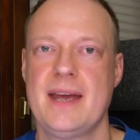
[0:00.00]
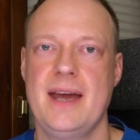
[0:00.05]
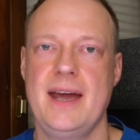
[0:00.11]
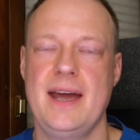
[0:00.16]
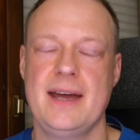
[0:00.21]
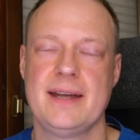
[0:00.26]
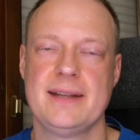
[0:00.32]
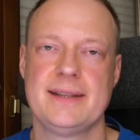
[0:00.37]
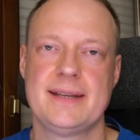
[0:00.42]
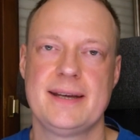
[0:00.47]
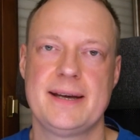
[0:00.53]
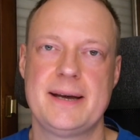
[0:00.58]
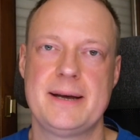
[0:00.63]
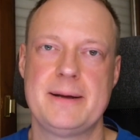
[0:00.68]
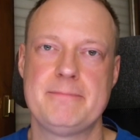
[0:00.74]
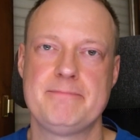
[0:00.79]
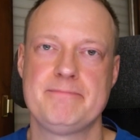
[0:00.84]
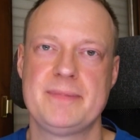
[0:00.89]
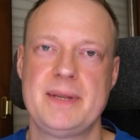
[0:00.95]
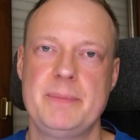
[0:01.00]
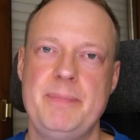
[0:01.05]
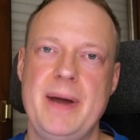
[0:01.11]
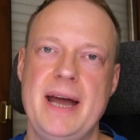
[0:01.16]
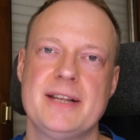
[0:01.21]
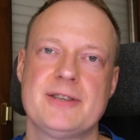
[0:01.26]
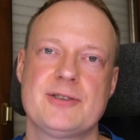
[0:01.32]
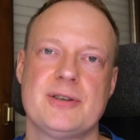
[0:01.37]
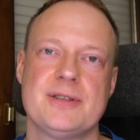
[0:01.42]
And
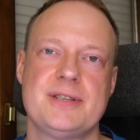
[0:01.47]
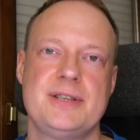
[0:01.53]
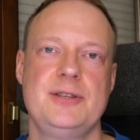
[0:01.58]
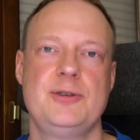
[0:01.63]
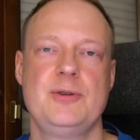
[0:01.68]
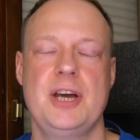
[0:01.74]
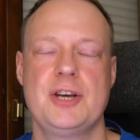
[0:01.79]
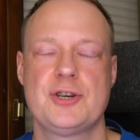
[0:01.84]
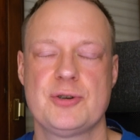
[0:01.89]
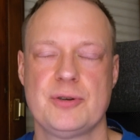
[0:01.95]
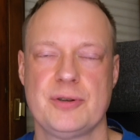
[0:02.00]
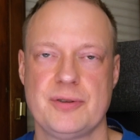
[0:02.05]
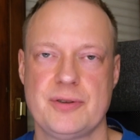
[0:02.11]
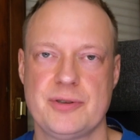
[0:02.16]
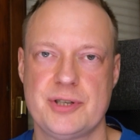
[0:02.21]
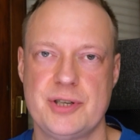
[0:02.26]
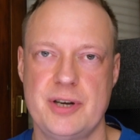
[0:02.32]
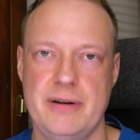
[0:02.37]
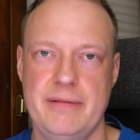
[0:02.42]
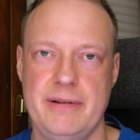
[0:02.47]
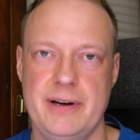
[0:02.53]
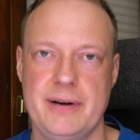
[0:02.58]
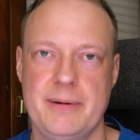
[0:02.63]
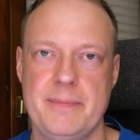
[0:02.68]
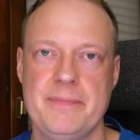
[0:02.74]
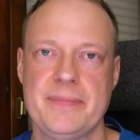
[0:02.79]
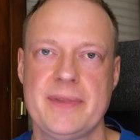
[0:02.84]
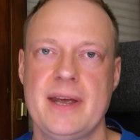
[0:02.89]
depends on situation of the
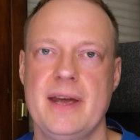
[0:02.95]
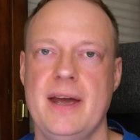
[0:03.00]
server.